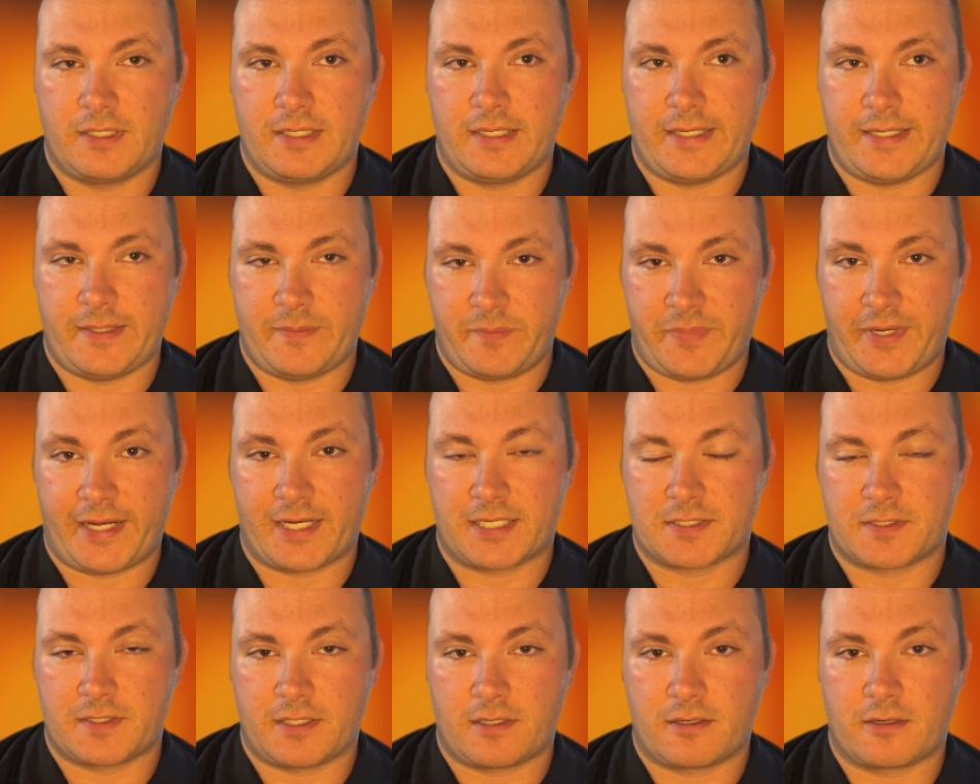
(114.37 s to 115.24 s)
impacts
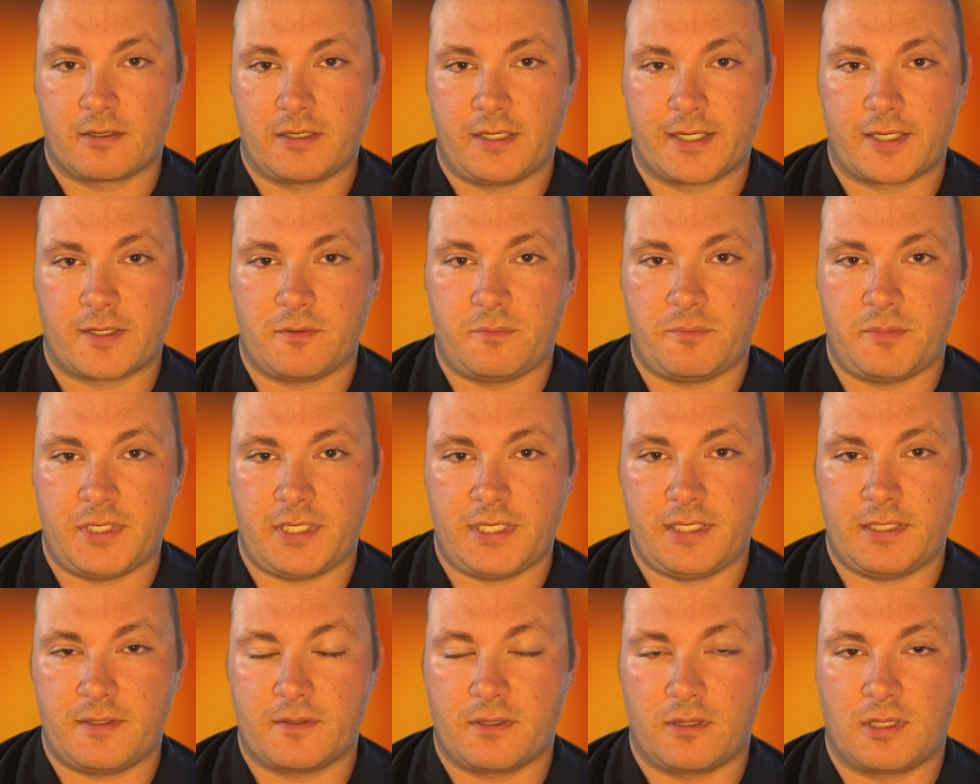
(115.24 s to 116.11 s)
there. It can
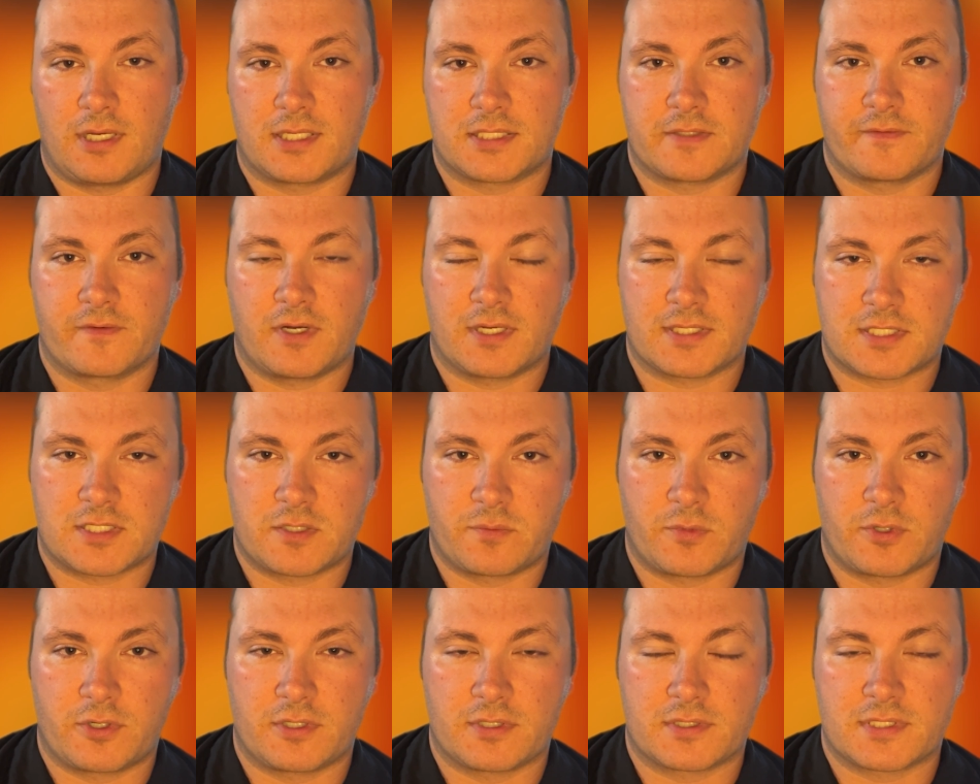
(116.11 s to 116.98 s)
be the loss of
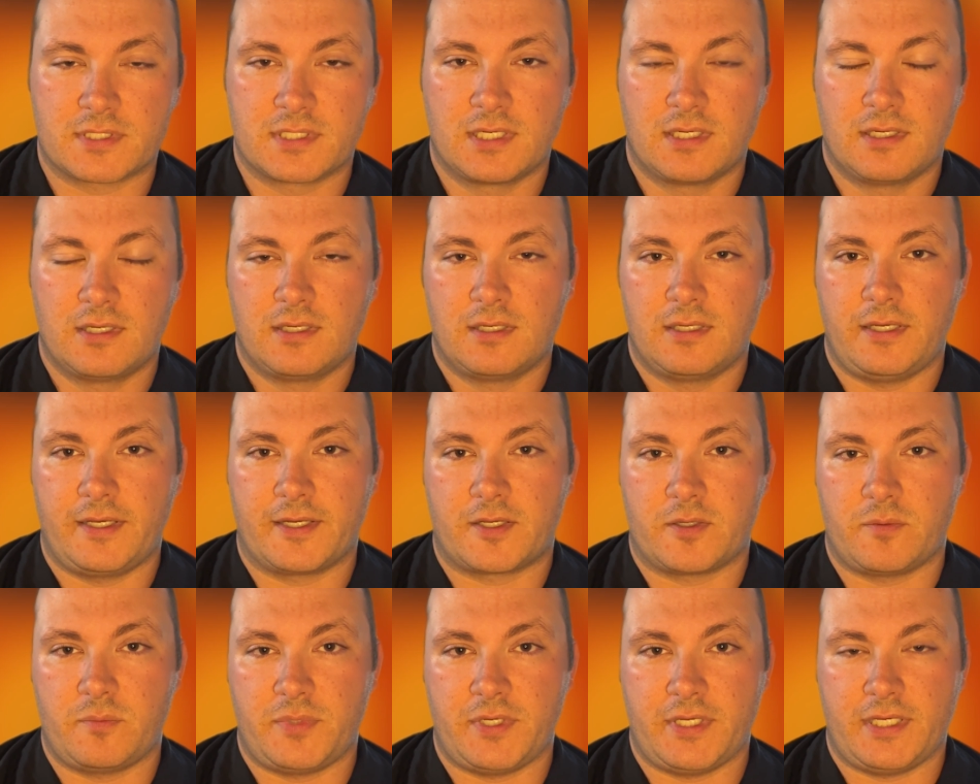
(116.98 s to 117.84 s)
customers, it
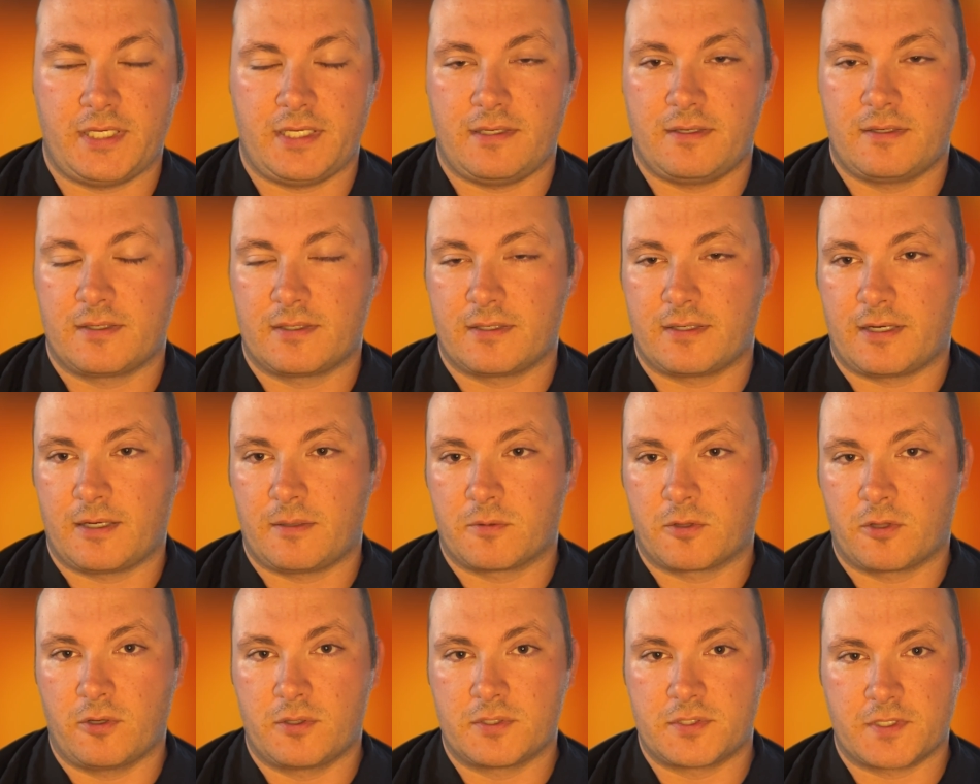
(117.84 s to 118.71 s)
can be
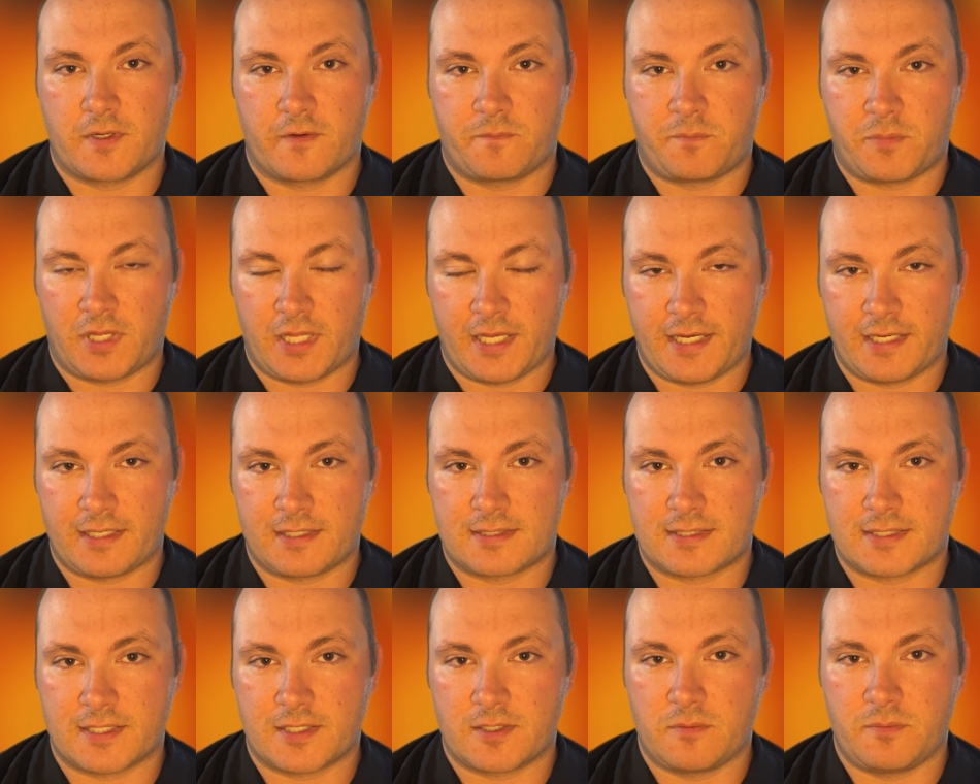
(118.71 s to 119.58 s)
closing of
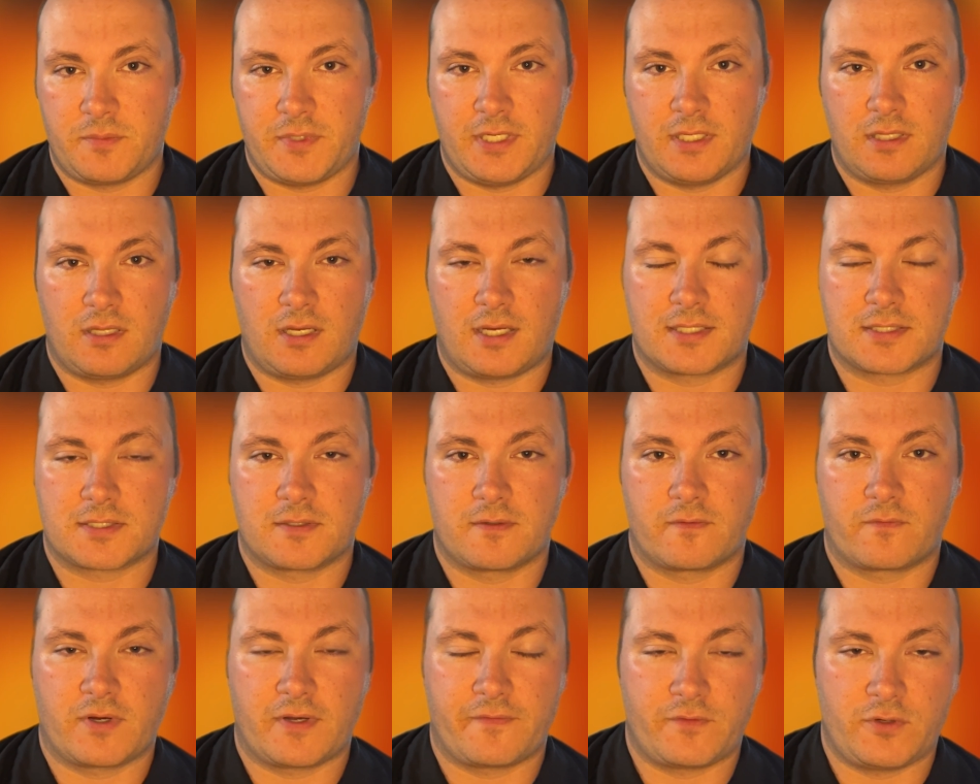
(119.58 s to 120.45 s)
plants, it can be loss
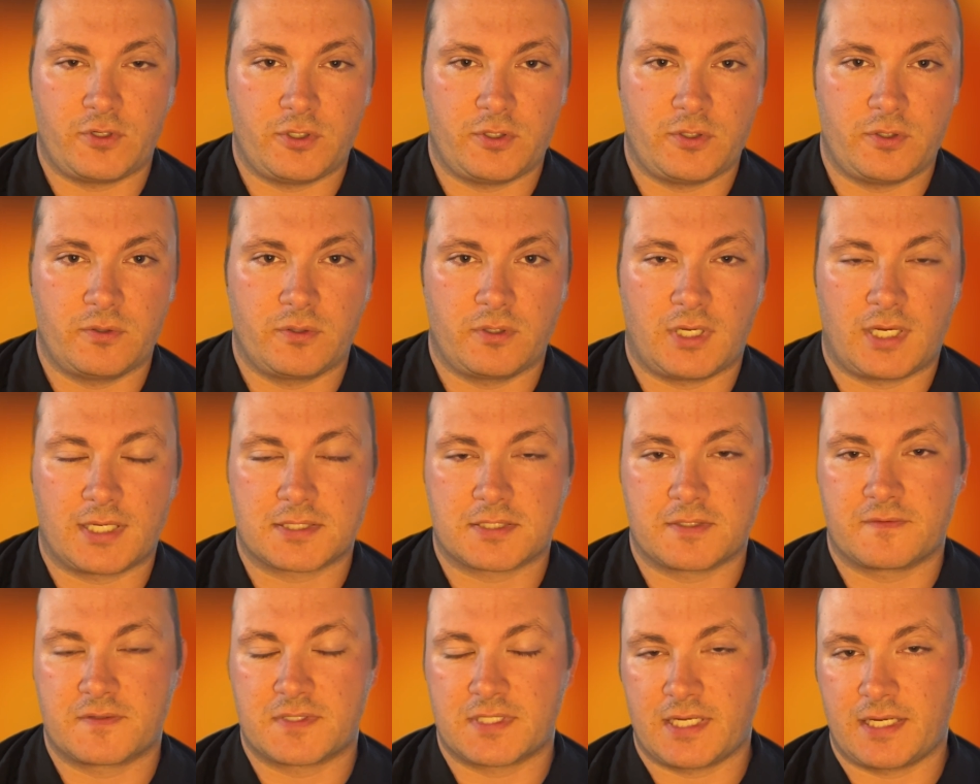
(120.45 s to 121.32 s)
of revenue, loss
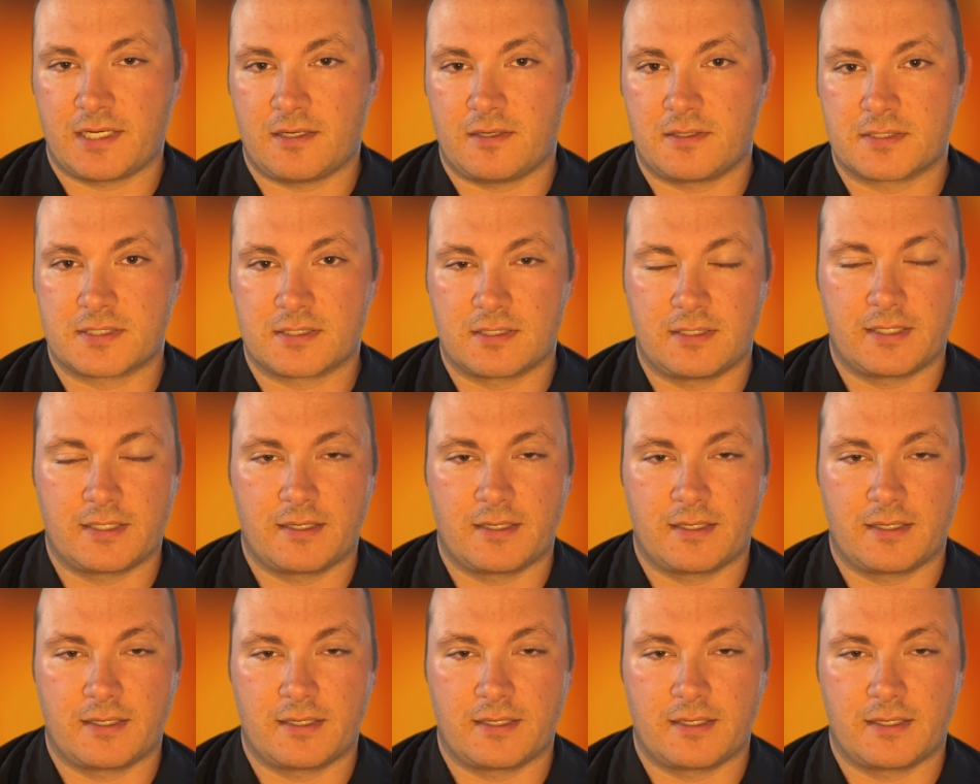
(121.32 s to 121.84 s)
of sales.